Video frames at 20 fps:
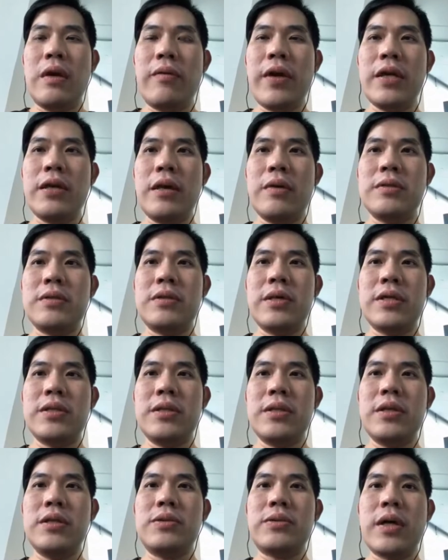right now it's
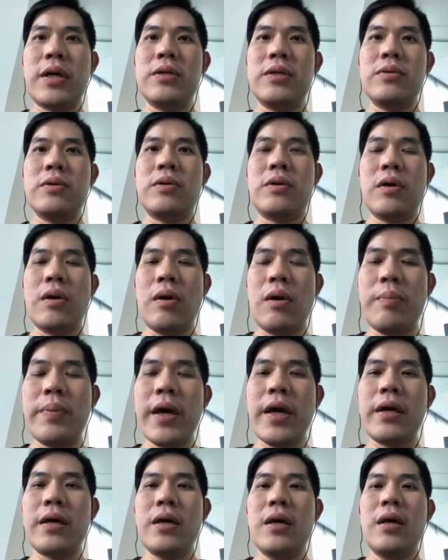actually trying to claw
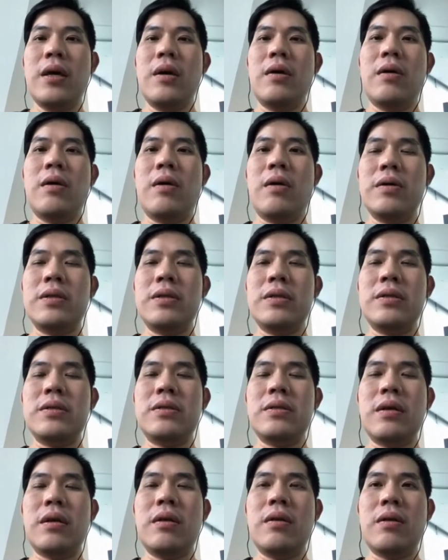back all
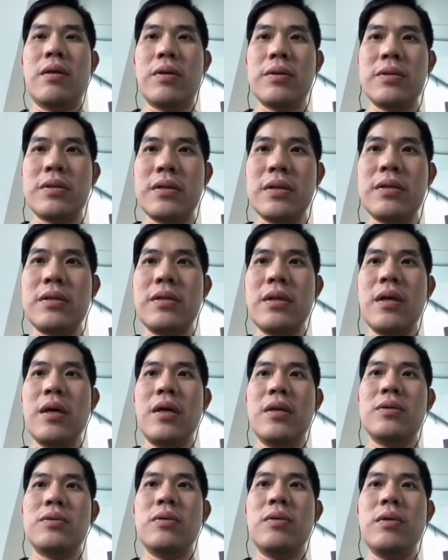these losses.
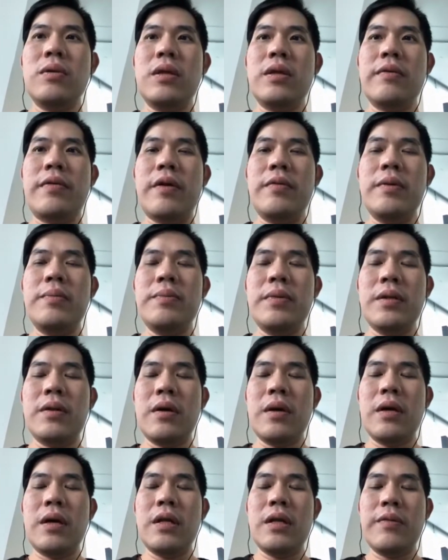So from a
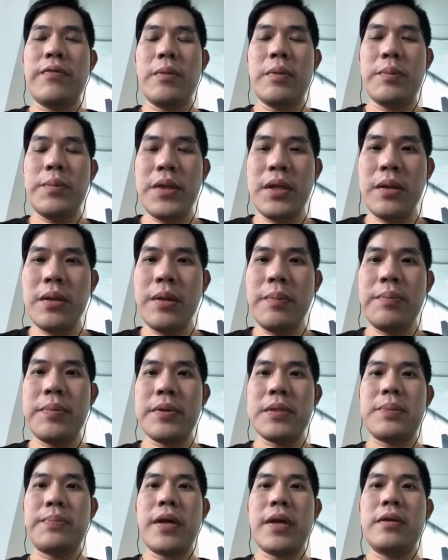medium-term
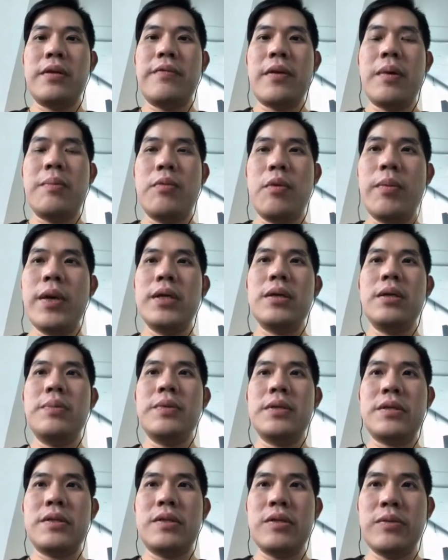perspective, right, momentum
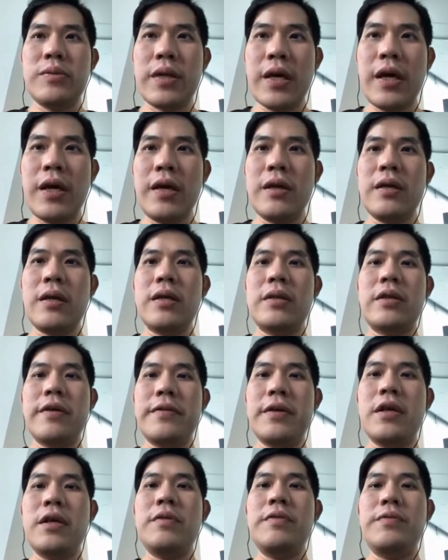is still there,
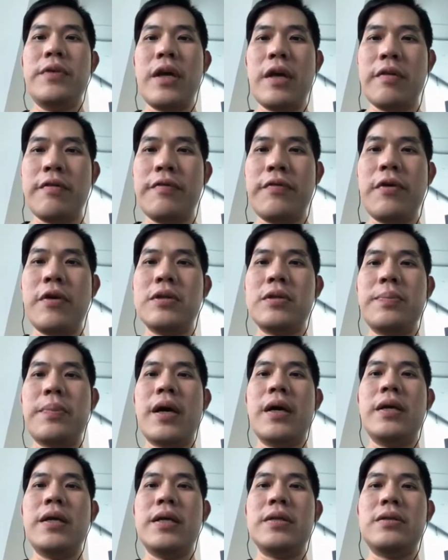definitely reinforced
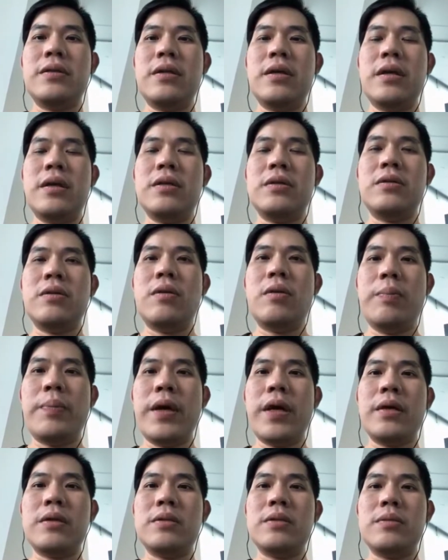by yesterday's
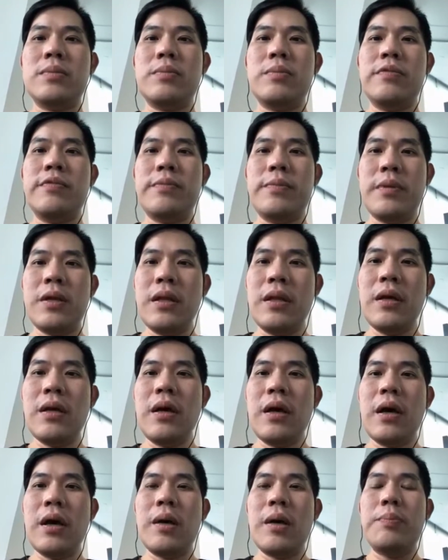OPEC's movement,
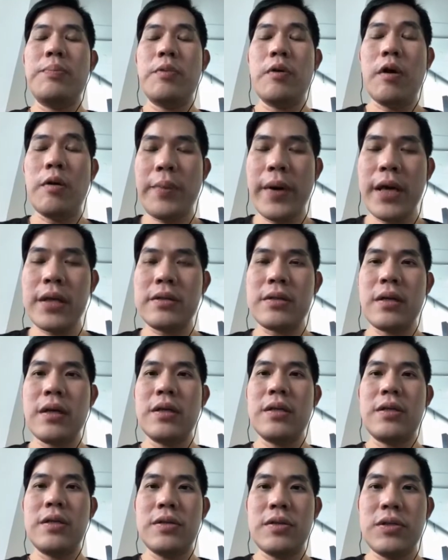OPEC's
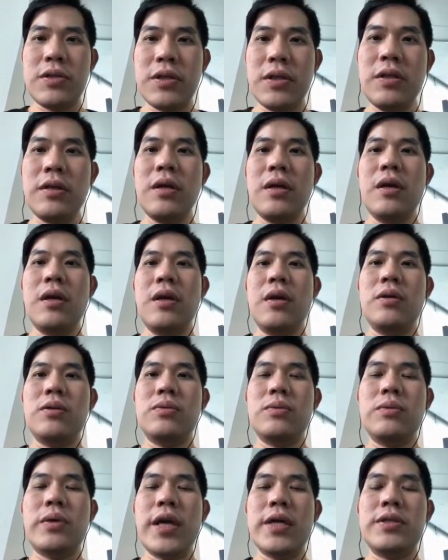decision
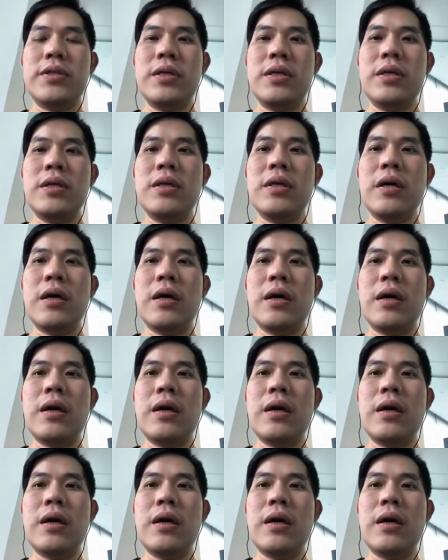to actually